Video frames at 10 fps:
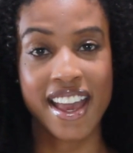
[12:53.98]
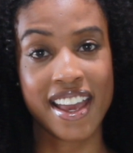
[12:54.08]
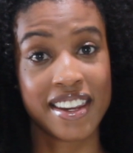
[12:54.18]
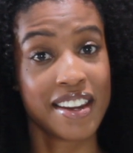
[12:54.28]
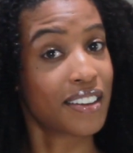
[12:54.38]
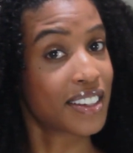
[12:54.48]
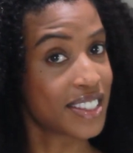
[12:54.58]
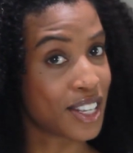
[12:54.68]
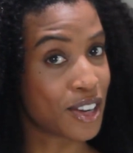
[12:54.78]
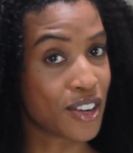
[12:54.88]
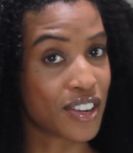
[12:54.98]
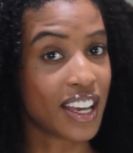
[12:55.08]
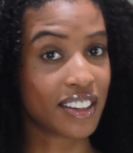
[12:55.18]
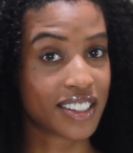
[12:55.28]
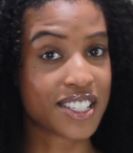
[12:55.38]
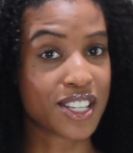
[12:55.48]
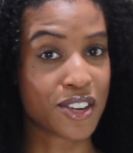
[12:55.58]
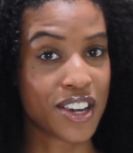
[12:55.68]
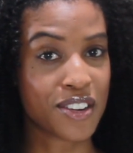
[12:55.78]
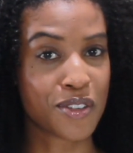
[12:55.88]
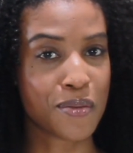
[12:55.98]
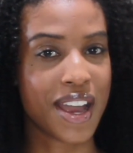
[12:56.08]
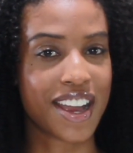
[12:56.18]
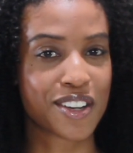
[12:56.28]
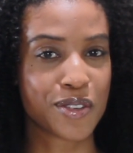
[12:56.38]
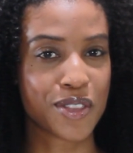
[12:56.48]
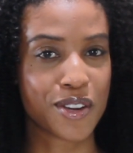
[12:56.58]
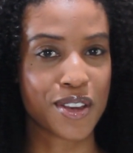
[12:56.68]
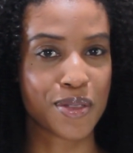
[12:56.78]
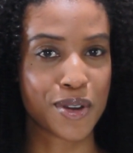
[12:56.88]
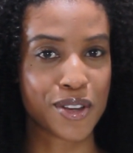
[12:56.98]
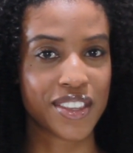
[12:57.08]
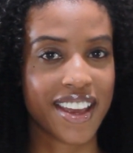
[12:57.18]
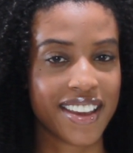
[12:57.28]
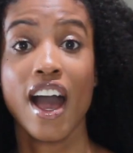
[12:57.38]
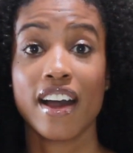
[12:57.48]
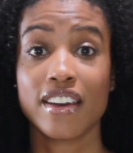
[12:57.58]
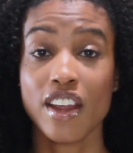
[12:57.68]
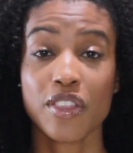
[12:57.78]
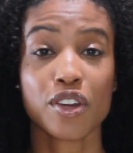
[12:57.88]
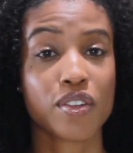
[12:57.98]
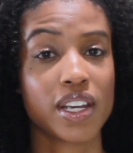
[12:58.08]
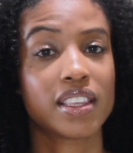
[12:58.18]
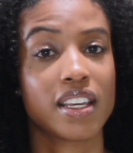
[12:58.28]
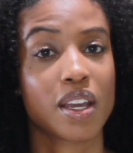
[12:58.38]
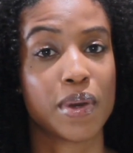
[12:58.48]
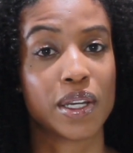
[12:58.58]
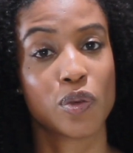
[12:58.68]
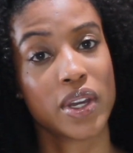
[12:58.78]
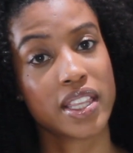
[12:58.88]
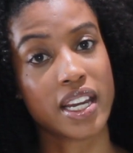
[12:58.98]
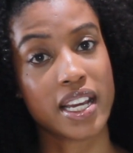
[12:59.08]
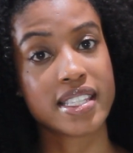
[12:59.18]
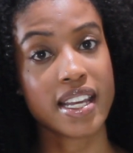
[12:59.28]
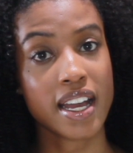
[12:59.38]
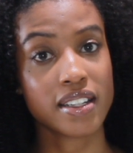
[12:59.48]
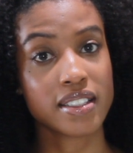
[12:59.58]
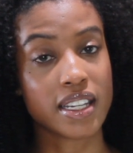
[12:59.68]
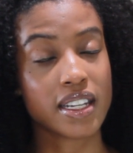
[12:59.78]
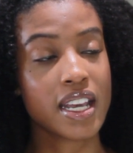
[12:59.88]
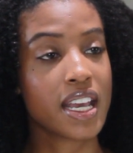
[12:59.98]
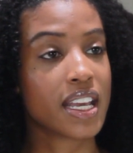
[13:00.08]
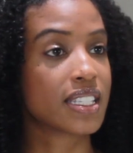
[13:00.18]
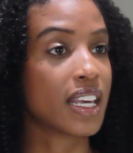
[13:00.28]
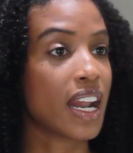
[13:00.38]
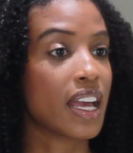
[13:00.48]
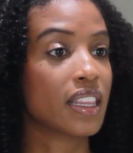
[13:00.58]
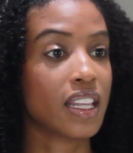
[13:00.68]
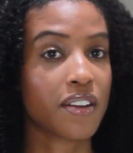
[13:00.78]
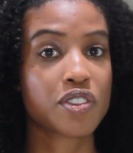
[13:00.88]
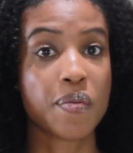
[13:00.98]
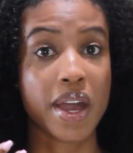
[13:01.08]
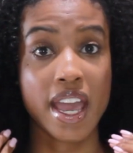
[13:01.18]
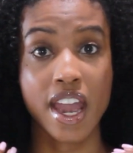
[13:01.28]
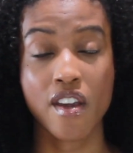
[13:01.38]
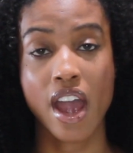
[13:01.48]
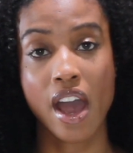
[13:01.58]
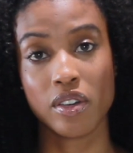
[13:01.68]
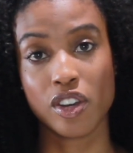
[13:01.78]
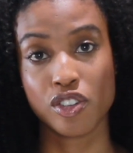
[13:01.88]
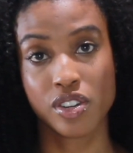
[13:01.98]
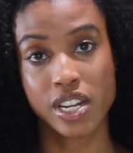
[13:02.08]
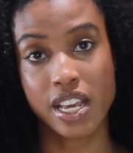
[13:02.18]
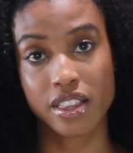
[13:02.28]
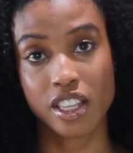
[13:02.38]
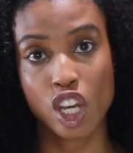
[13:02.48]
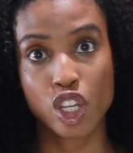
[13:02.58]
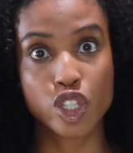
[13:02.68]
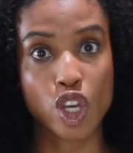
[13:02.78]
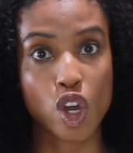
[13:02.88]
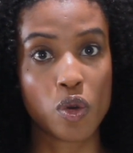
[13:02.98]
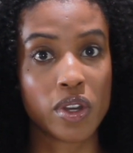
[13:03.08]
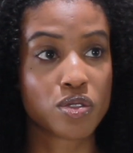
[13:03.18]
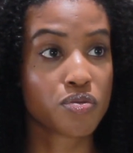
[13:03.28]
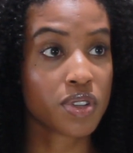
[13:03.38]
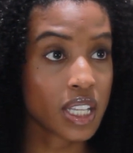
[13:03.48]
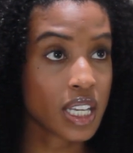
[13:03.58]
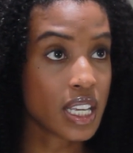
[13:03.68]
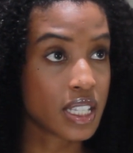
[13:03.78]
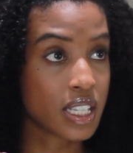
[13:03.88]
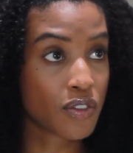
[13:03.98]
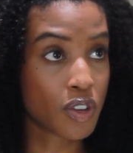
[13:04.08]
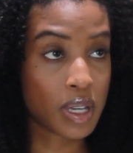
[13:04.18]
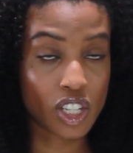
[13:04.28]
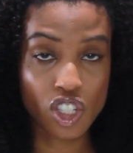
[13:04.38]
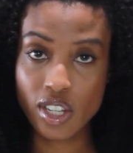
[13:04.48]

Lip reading: and I'll consider it for my actual 30th birthday. Another great thing about the way that I styled it is that I left my hair out underneath. So it's really easy for me to